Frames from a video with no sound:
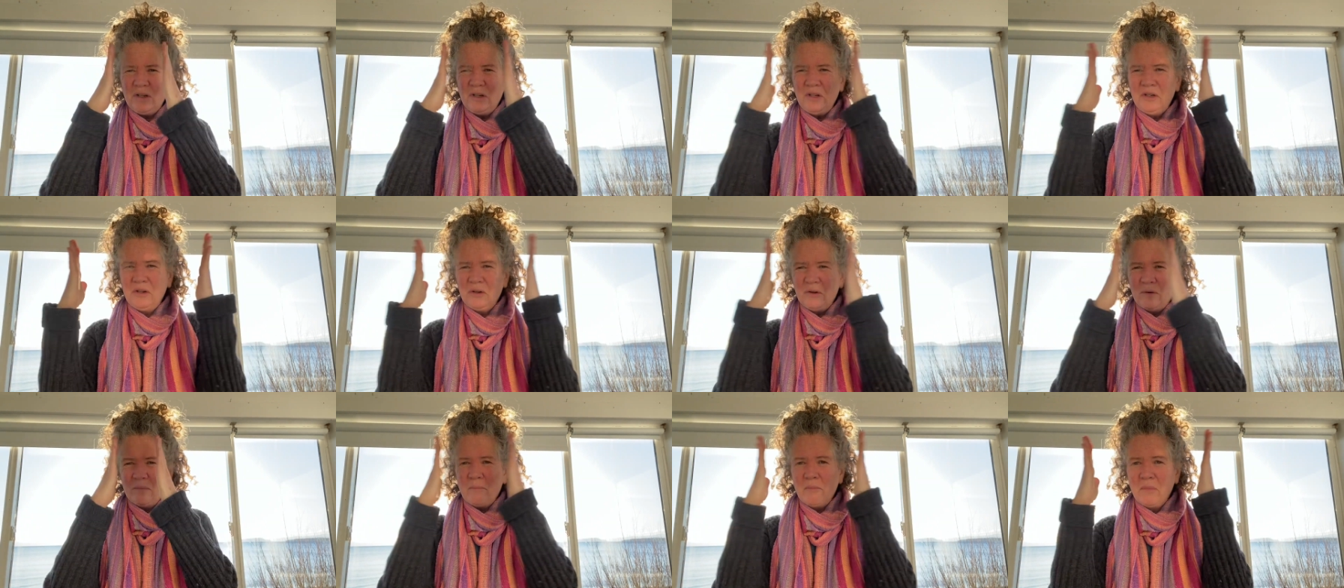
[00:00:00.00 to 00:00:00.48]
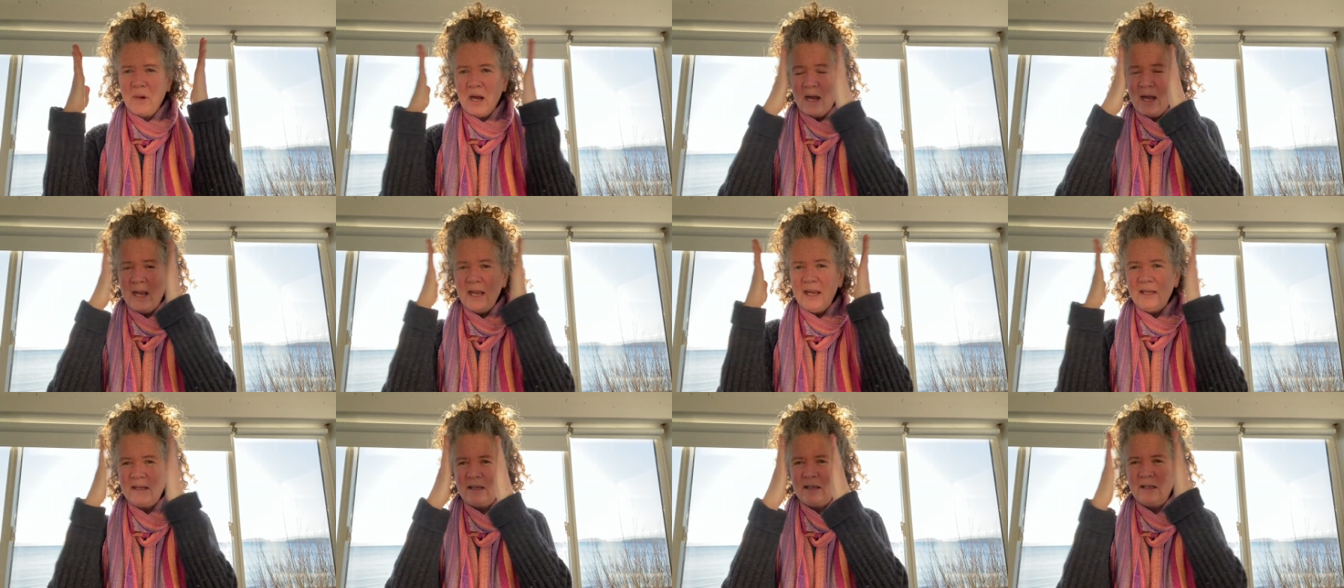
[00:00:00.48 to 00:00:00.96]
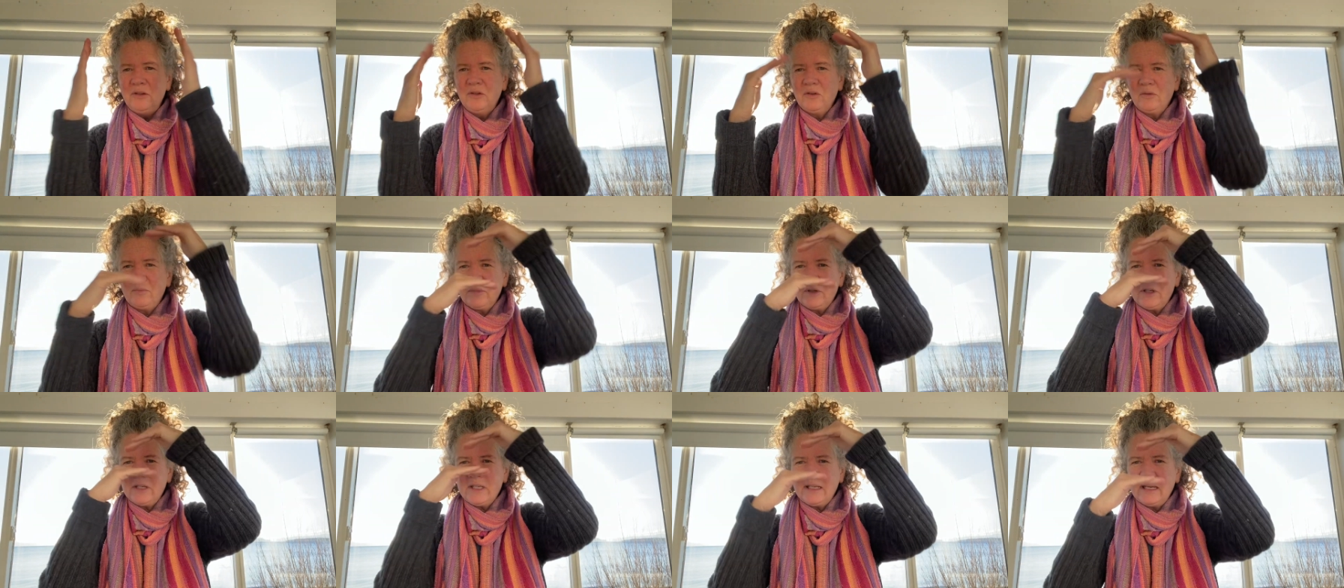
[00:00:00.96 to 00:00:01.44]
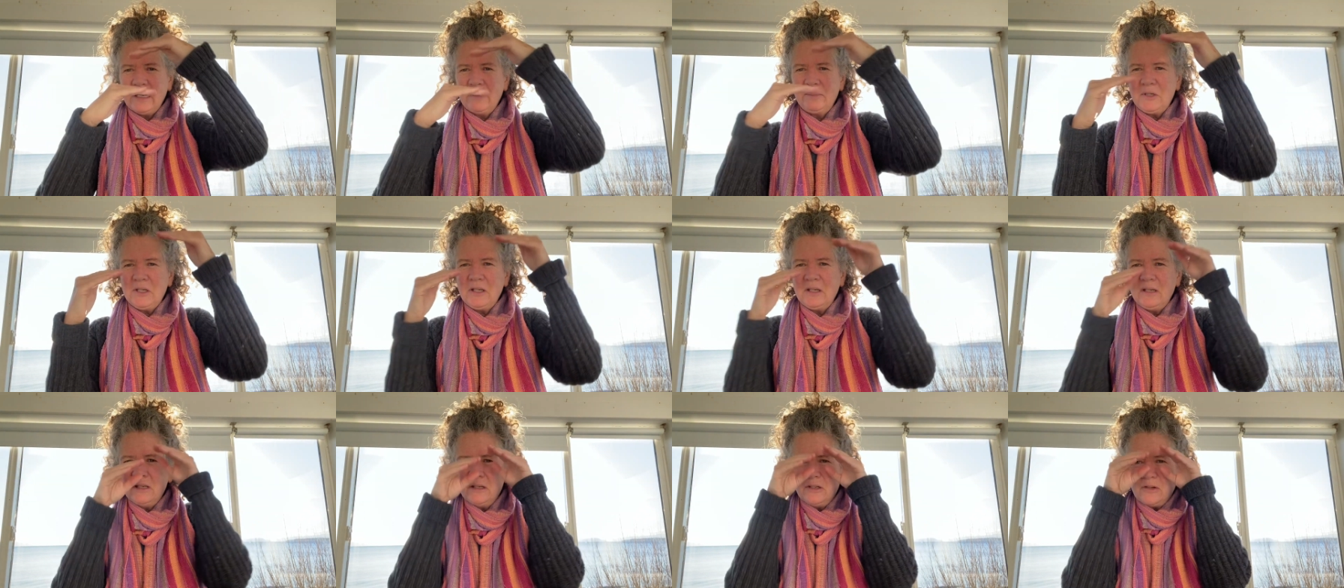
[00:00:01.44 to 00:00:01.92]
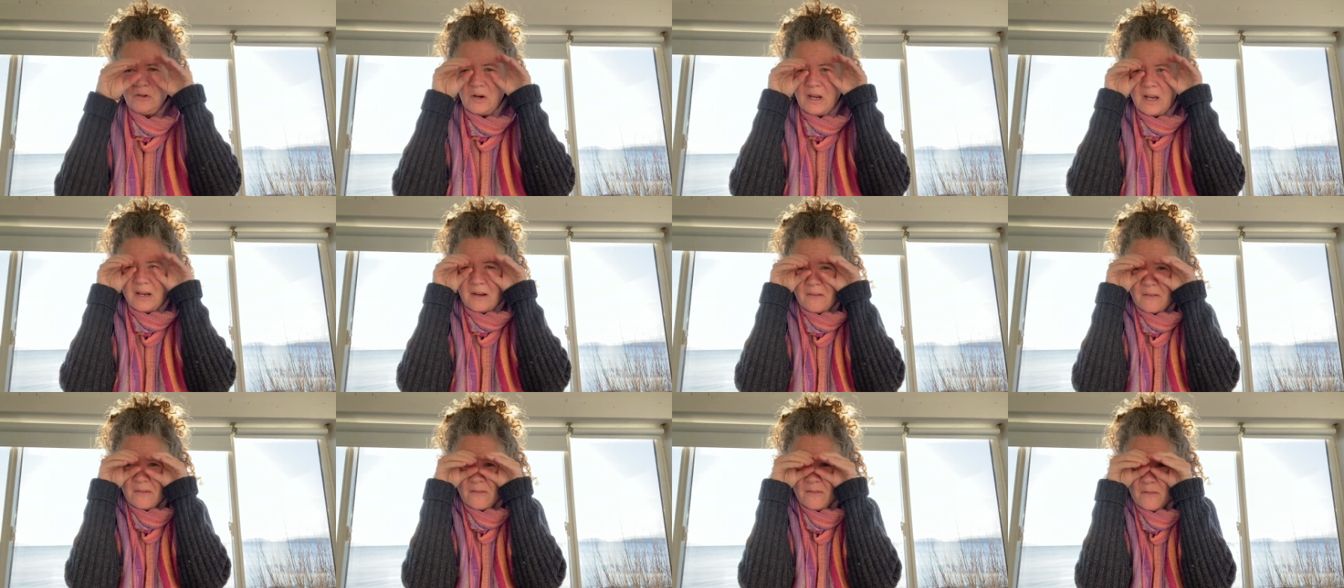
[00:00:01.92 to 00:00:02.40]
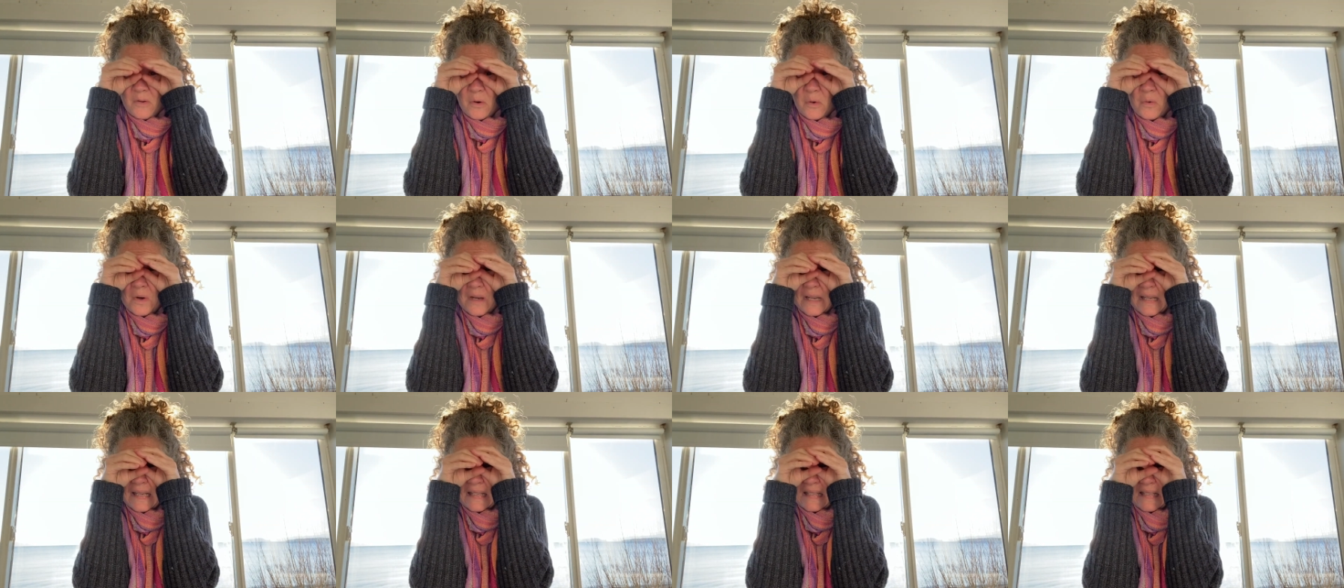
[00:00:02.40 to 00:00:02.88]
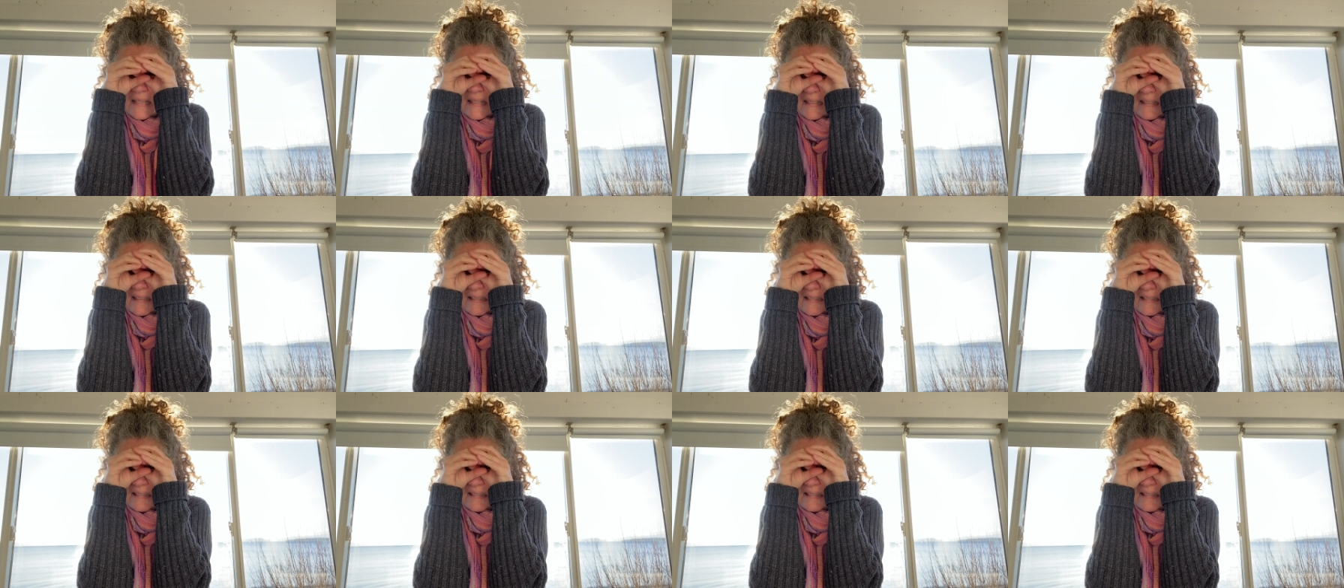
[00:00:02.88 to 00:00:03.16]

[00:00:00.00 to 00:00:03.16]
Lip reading: your mind and your perception and try to focus